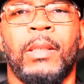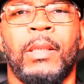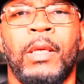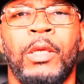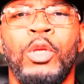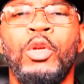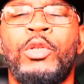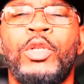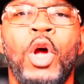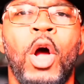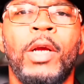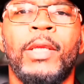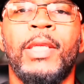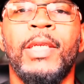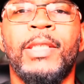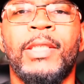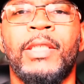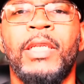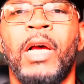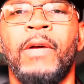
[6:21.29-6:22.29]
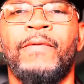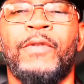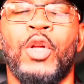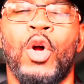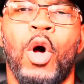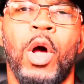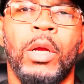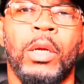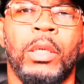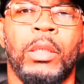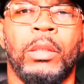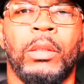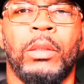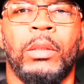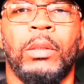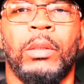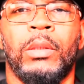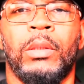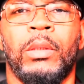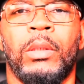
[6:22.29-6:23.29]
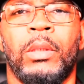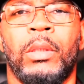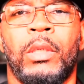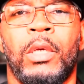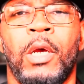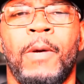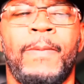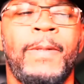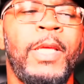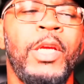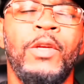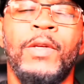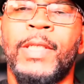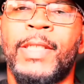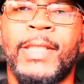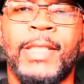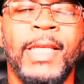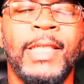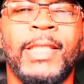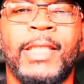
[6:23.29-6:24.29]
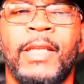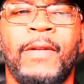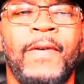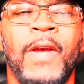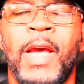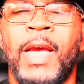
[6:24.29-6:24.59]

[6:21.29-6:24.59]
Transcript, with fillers: You talk this tough talk, but then you're sensitive